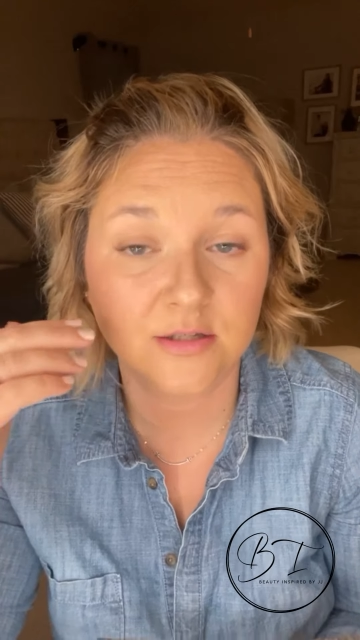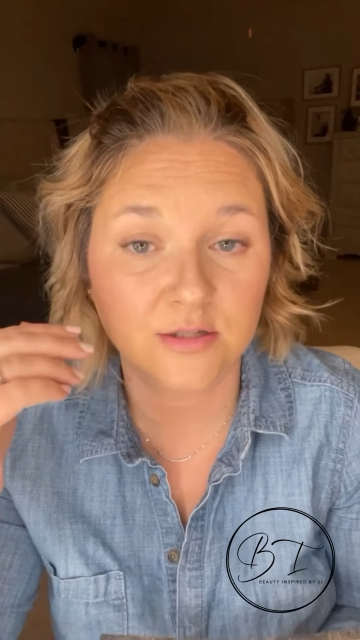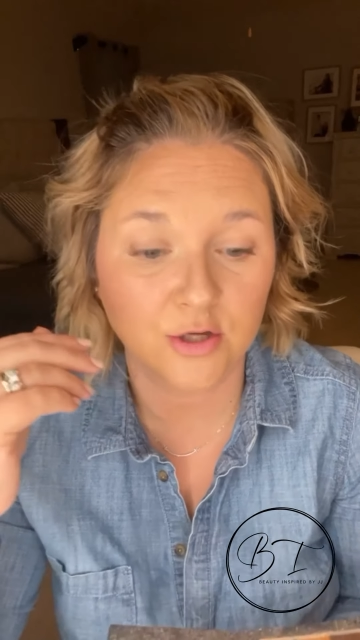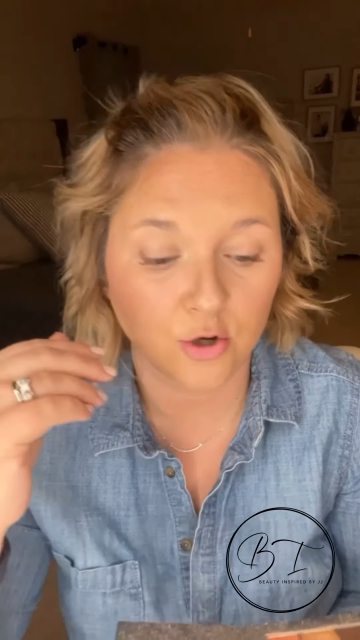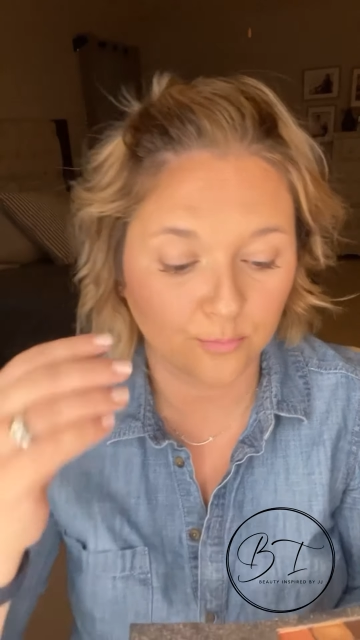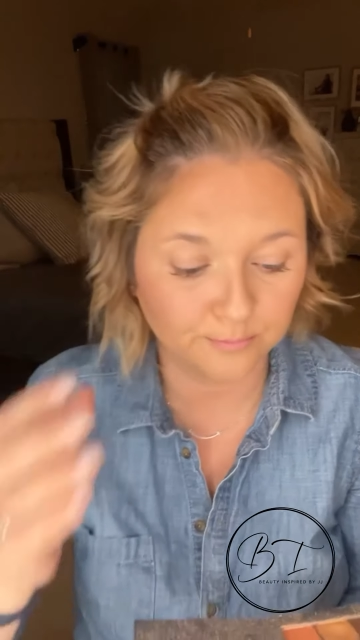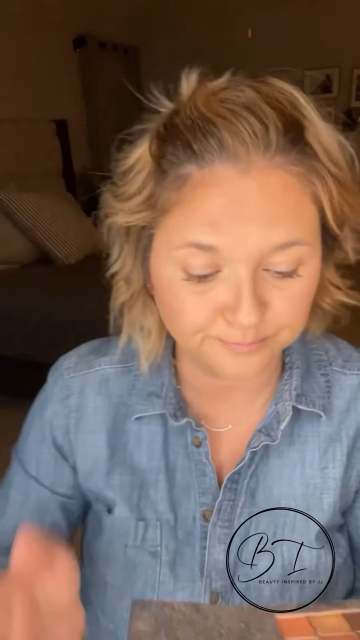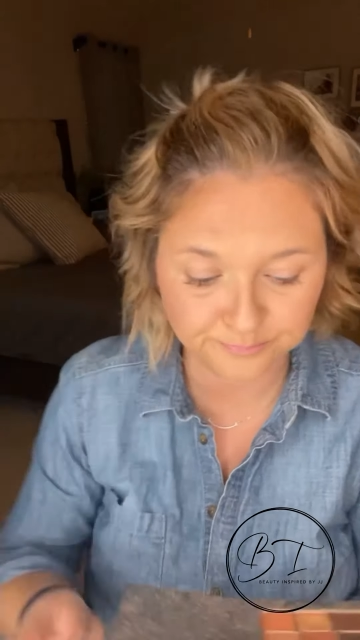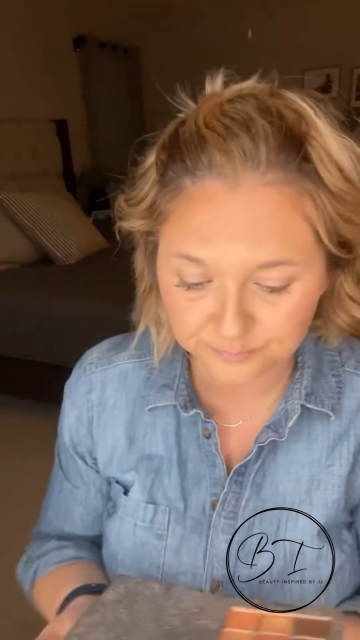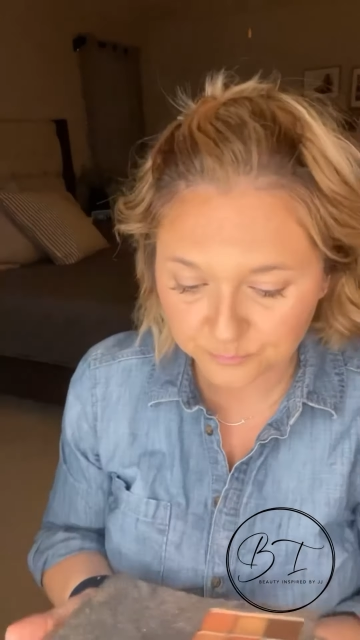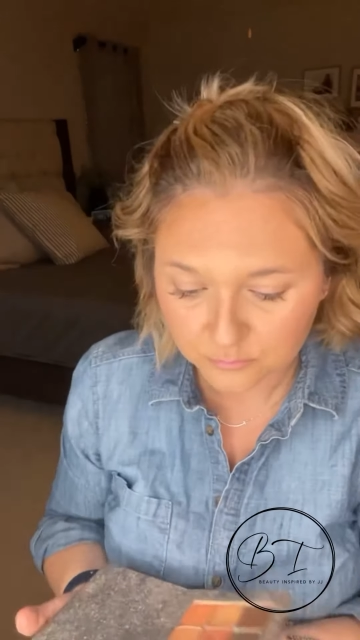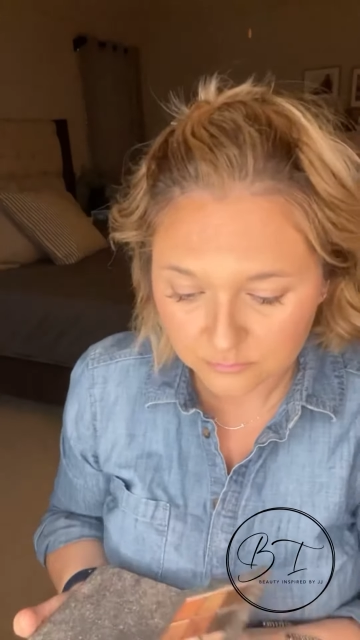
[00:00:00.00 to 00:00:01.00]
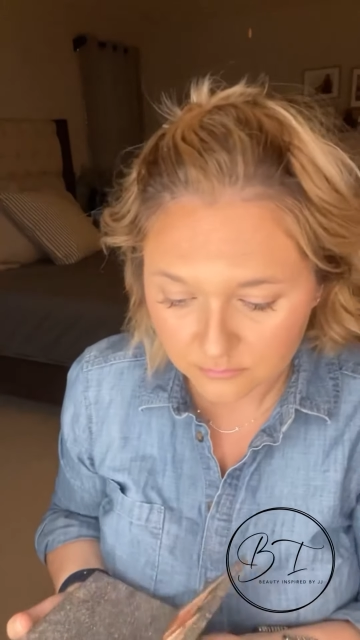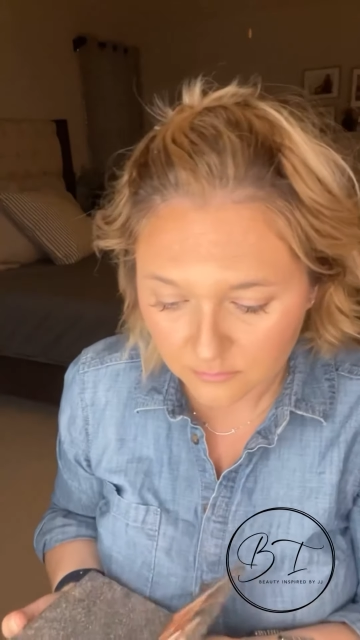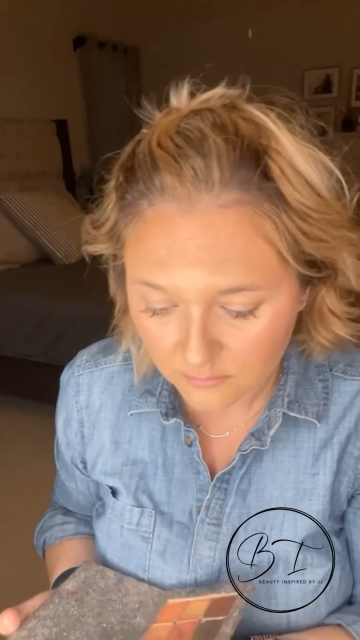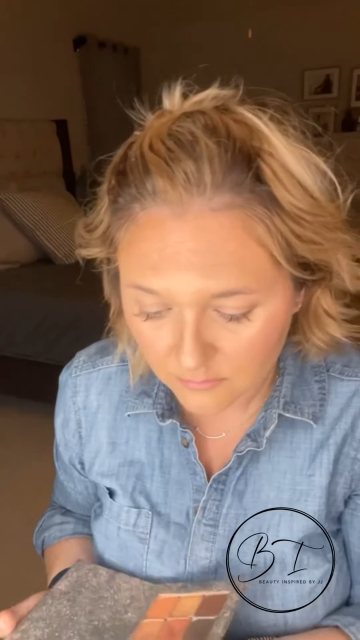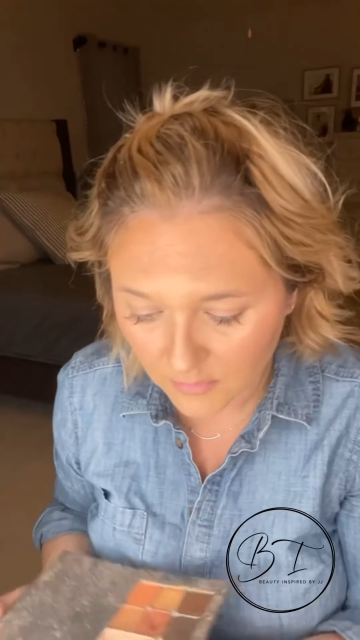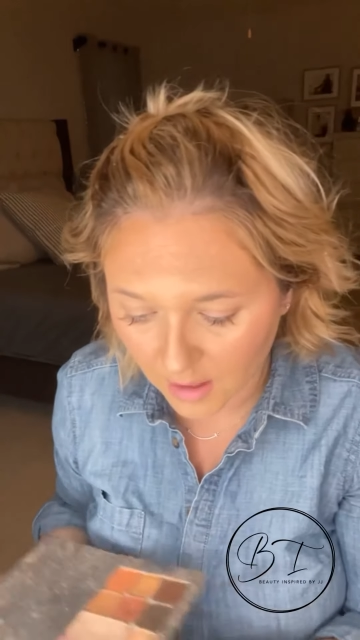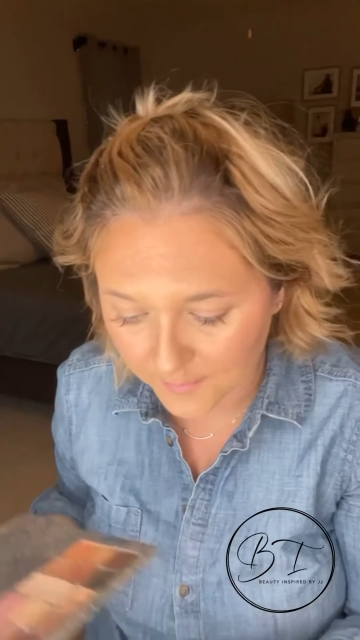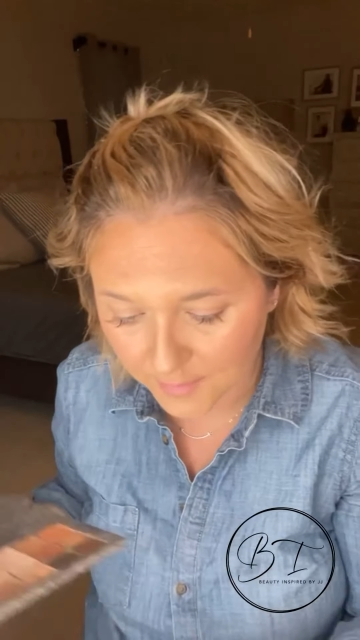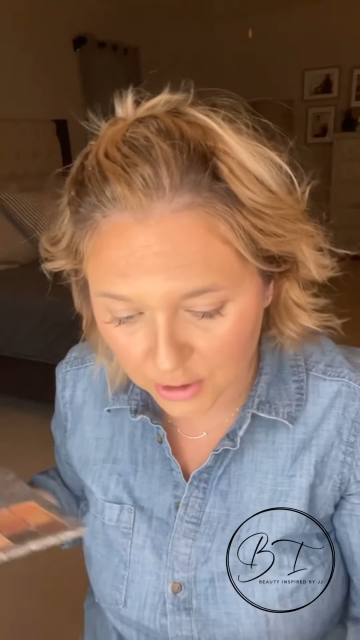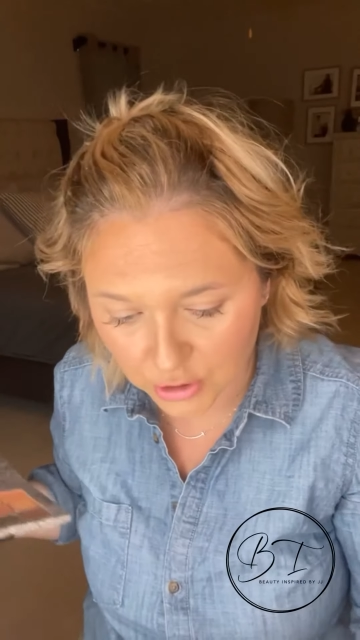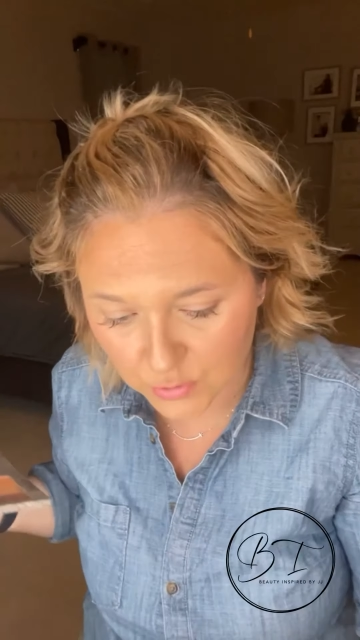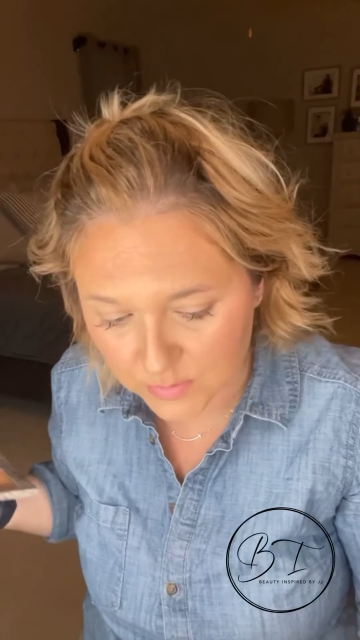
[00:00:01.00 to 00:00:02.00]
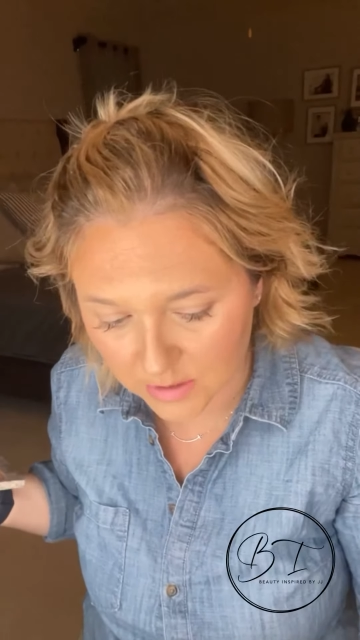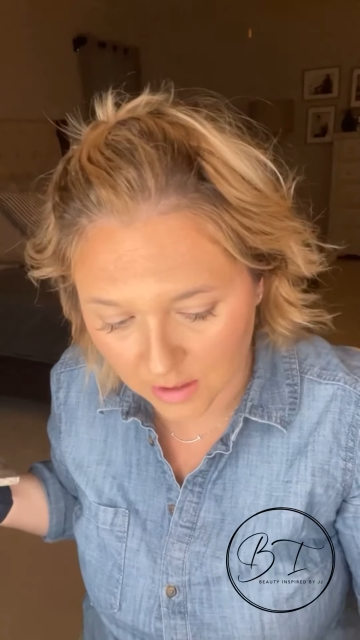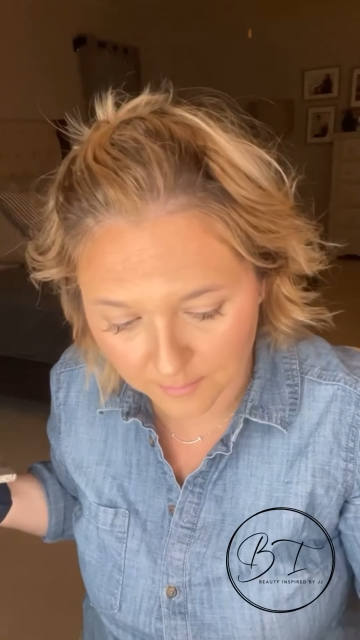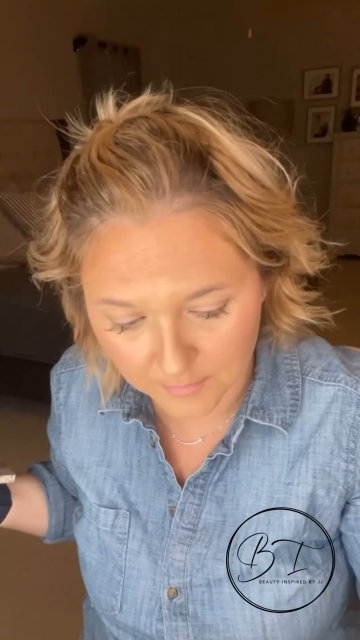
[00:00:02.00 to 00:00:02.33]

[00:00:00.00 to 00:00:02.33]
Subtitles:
So I'm going to use